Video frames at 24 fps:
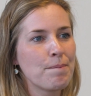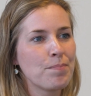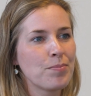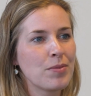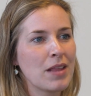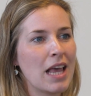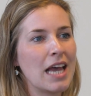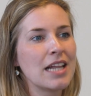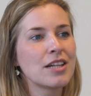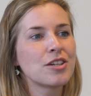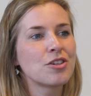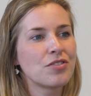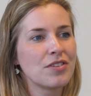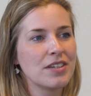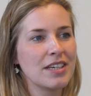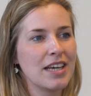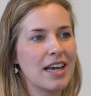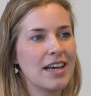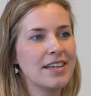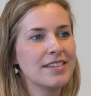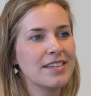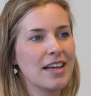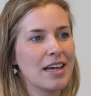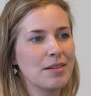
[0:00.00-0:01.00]
and
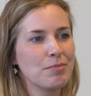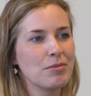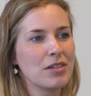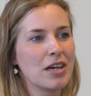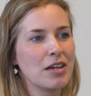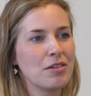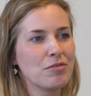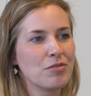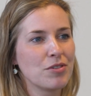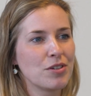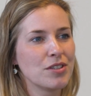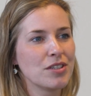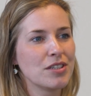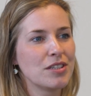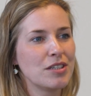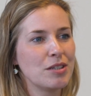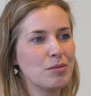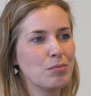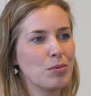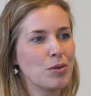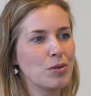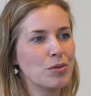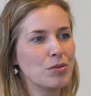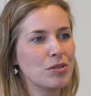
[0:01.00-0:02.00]
create that diversity
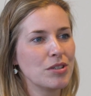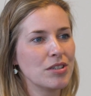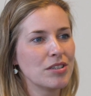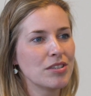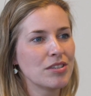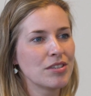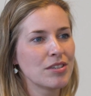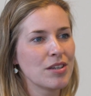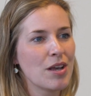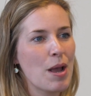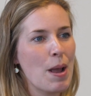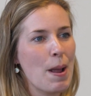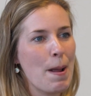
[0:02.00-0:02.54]
bonus.